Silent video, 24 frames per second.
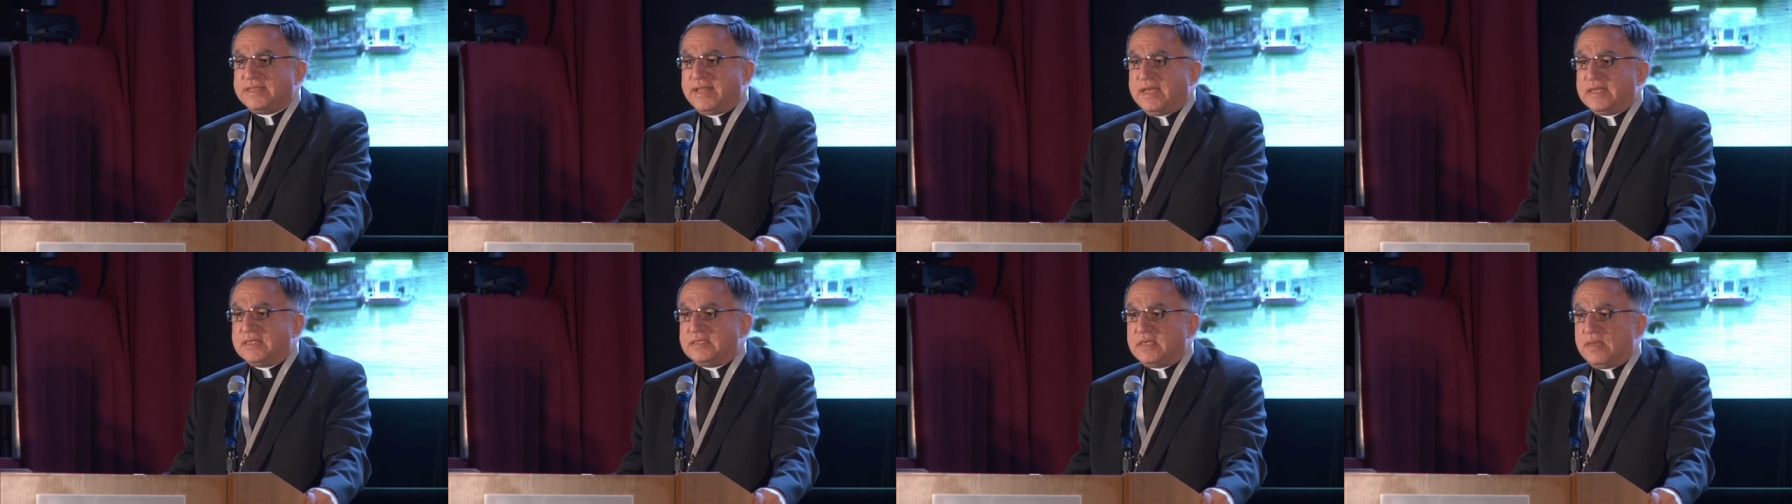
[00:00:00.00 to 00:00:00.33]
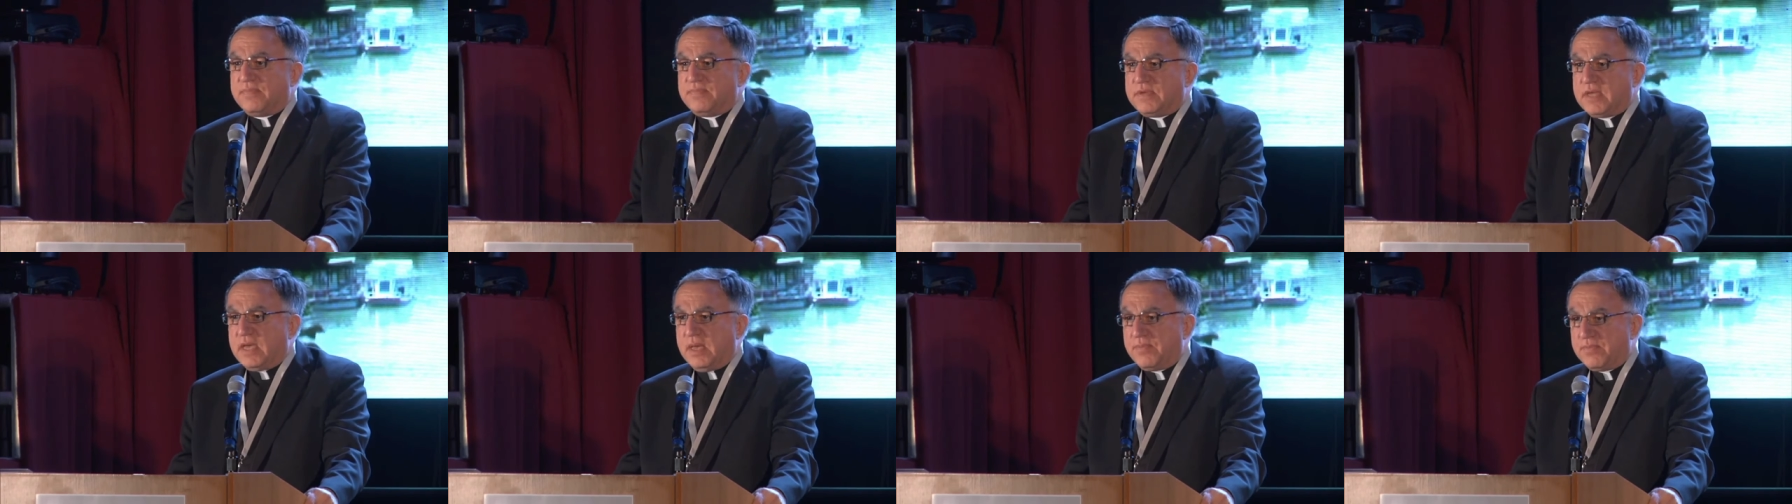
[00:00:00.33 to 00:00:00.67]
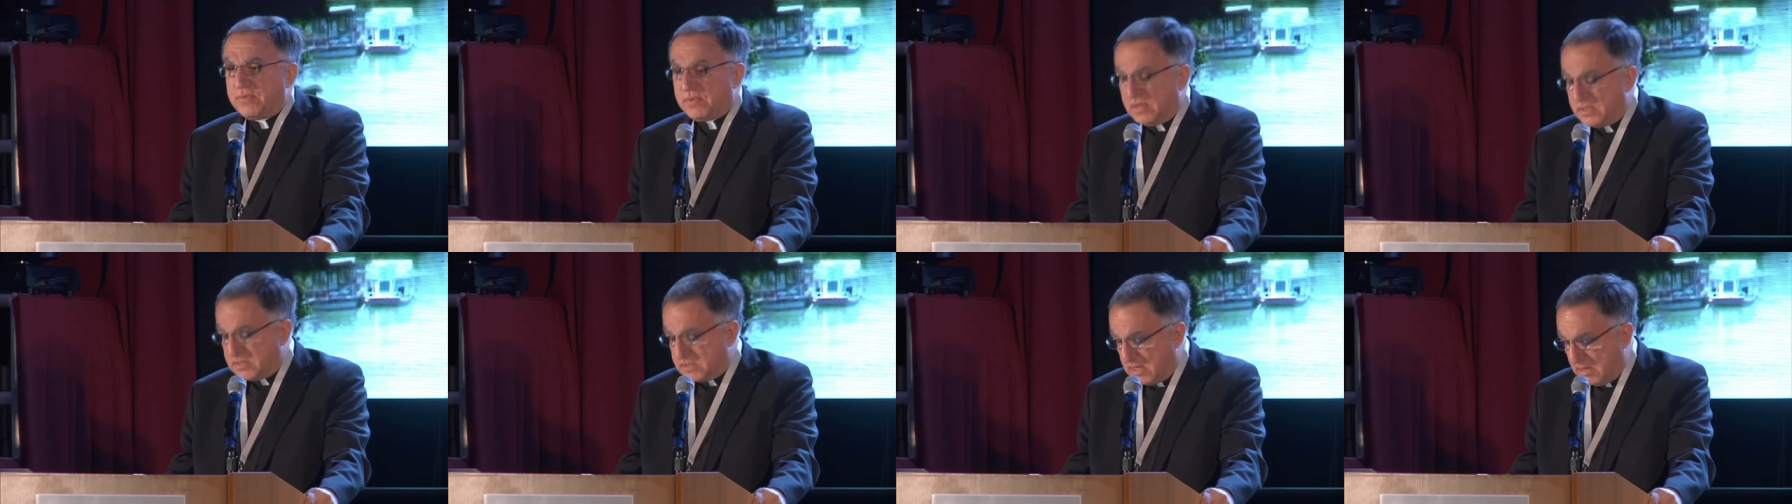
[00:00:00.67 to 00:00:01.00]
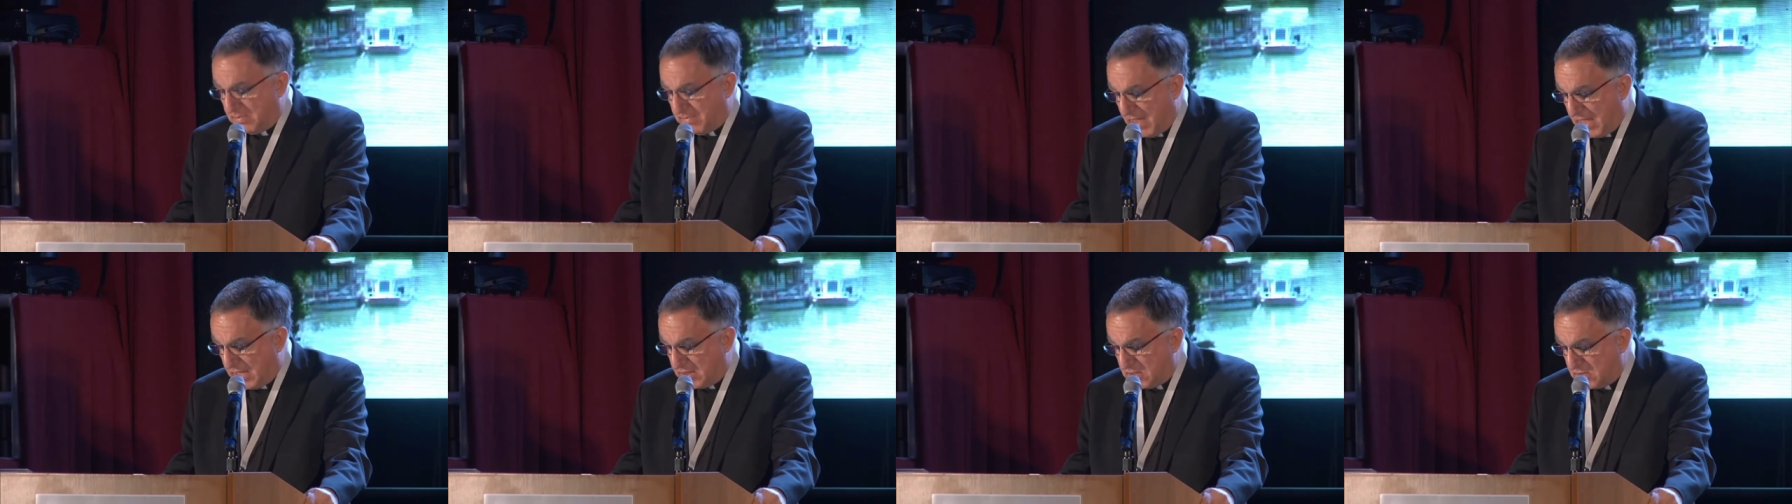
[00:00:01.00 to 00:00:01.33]
last September in
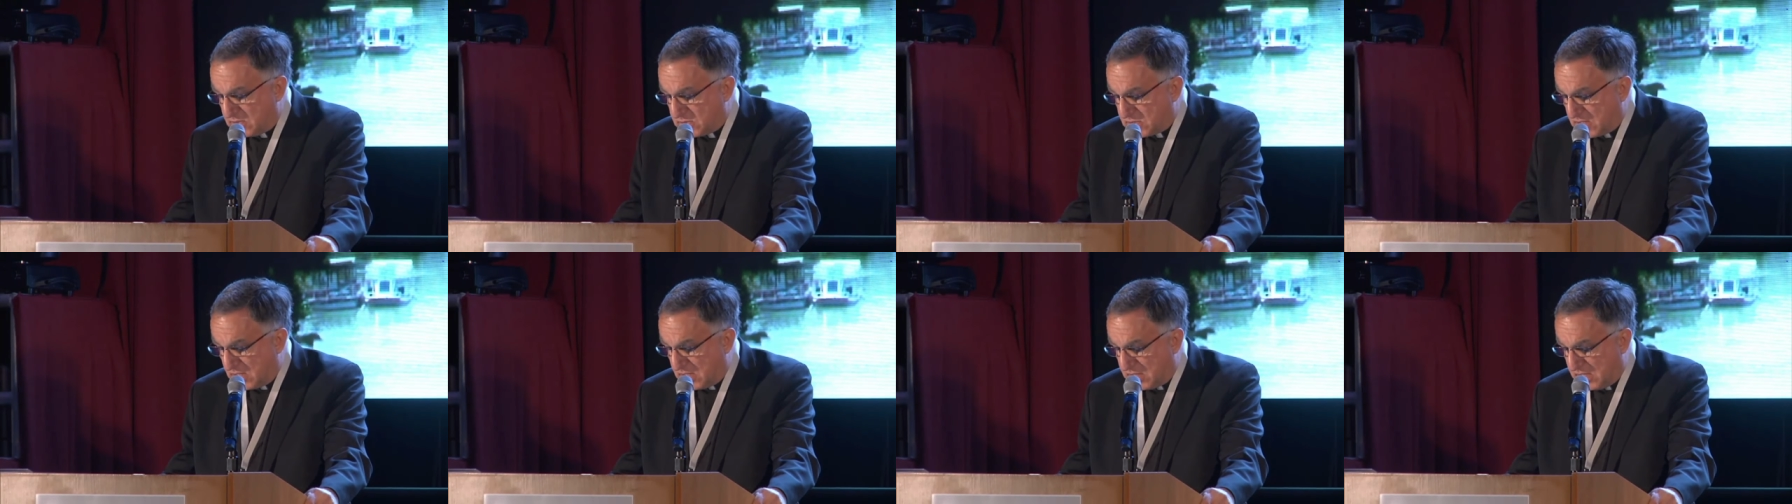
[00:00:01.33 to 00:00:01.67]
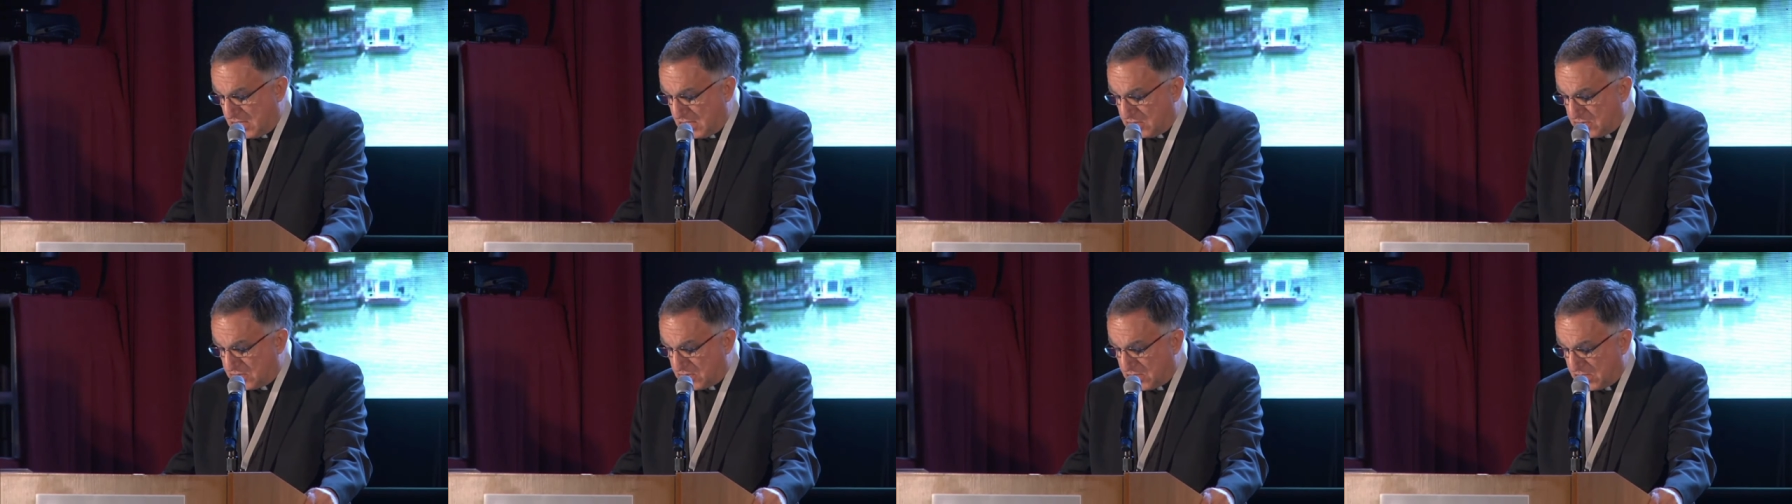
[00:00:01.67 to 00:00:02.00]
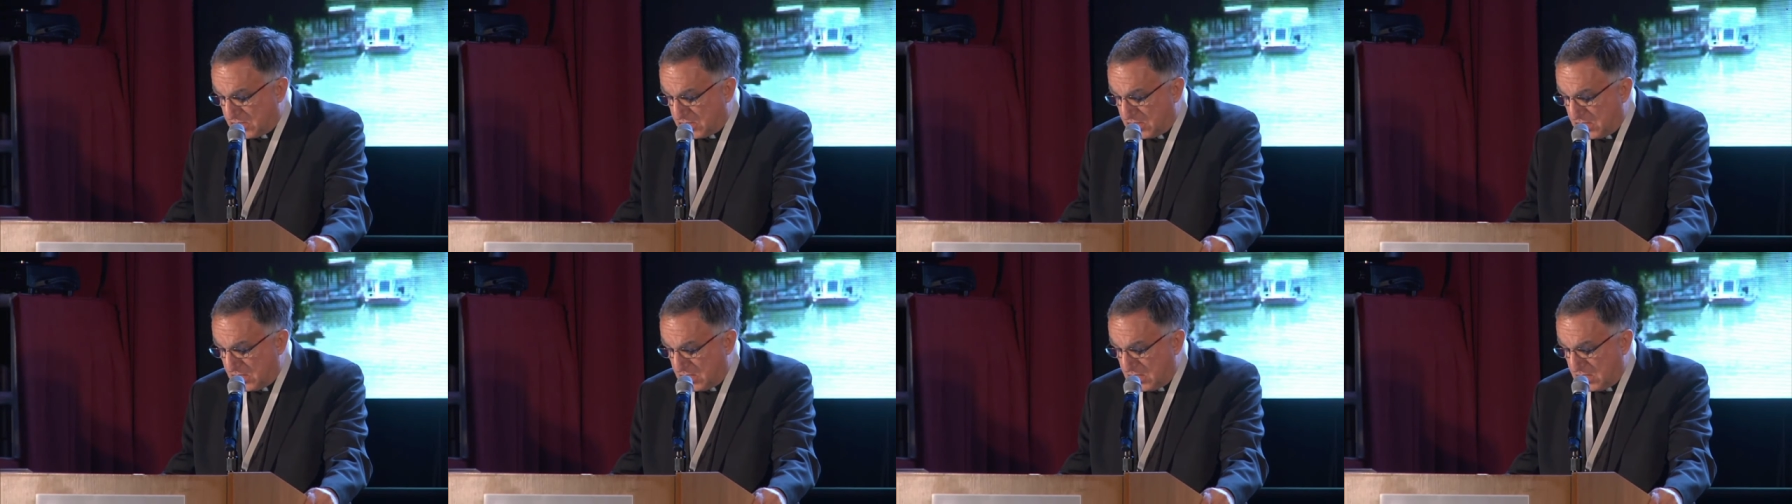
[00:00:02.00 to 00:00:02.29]
St. Matthew's Cathedral,